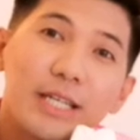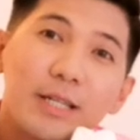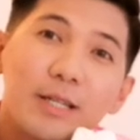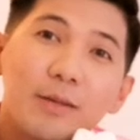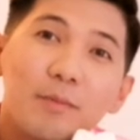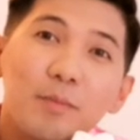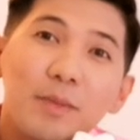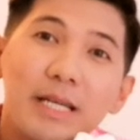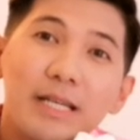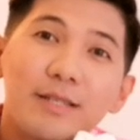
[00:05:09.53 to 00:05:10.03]

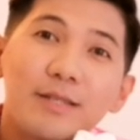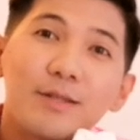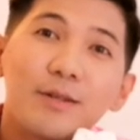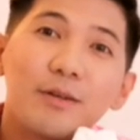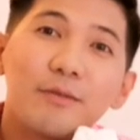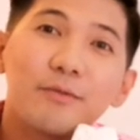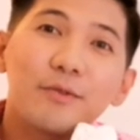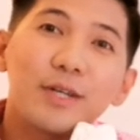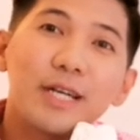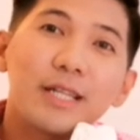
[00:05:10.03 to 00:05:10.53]
and please
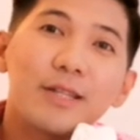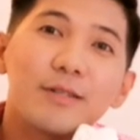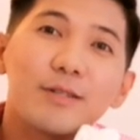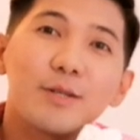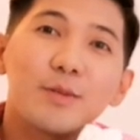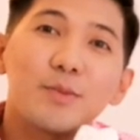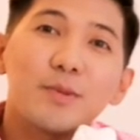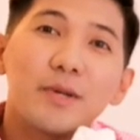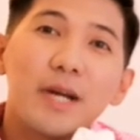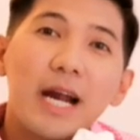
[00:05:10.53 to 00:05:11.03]
don't forget to
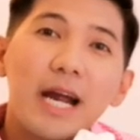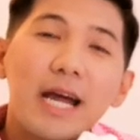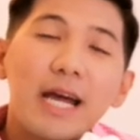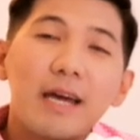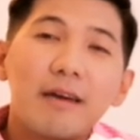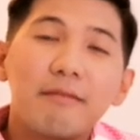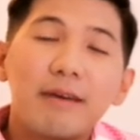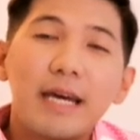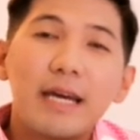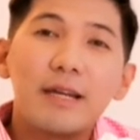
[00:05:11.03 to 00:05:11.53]

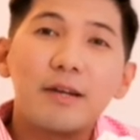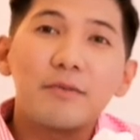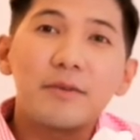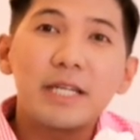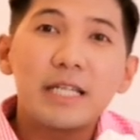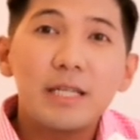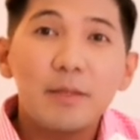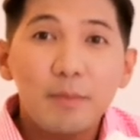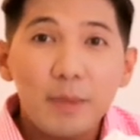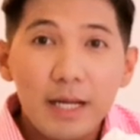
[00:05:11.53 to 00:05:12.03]
subscribe and
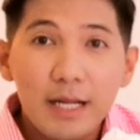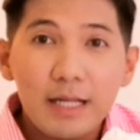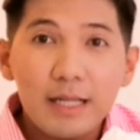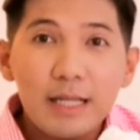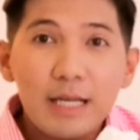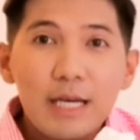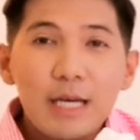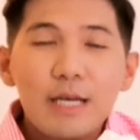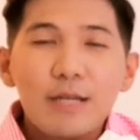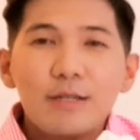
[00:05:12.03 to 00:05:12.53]
ring the
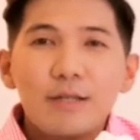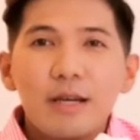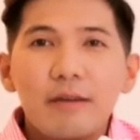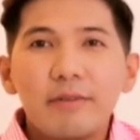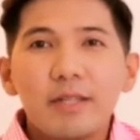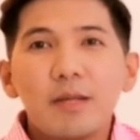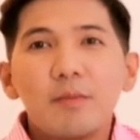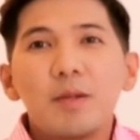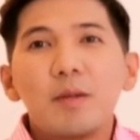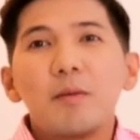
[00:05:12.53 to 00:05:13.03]
bell so
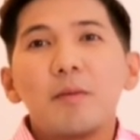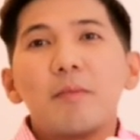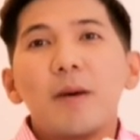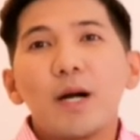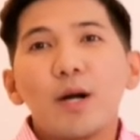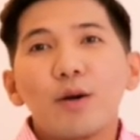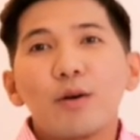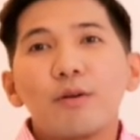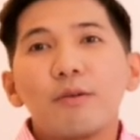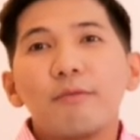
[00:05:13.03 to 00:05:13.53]
every time na may
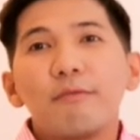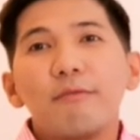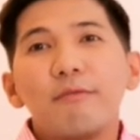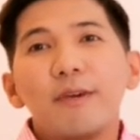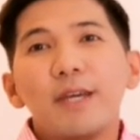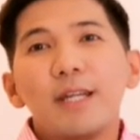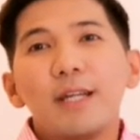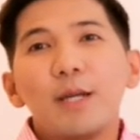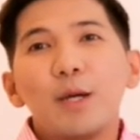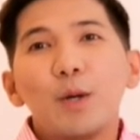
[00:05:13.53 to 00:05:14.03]
bago akong
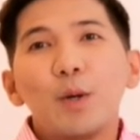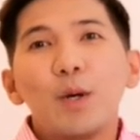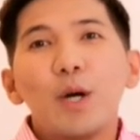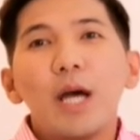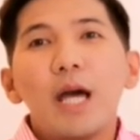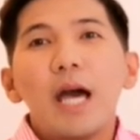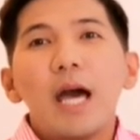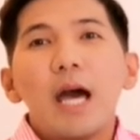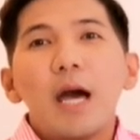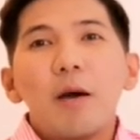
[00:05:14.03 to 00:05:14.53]

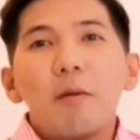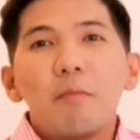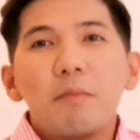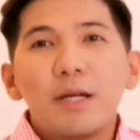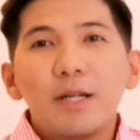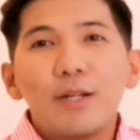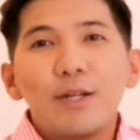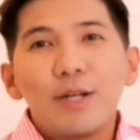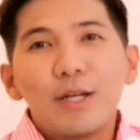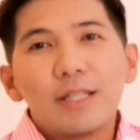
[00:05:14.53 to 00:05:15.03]
video,
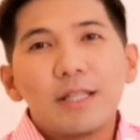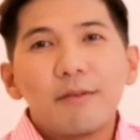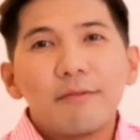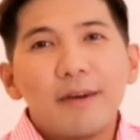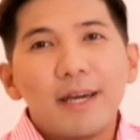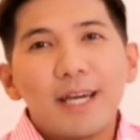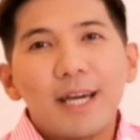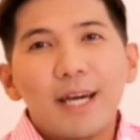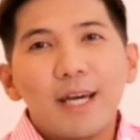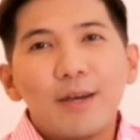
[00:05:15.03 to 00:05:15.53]

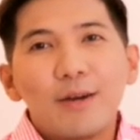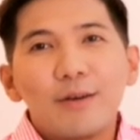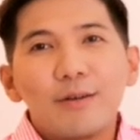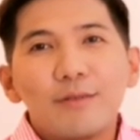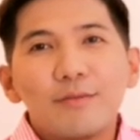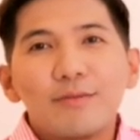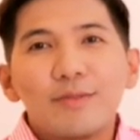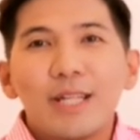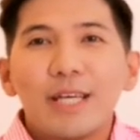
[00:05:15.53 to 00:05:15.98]
mano-notify kayo.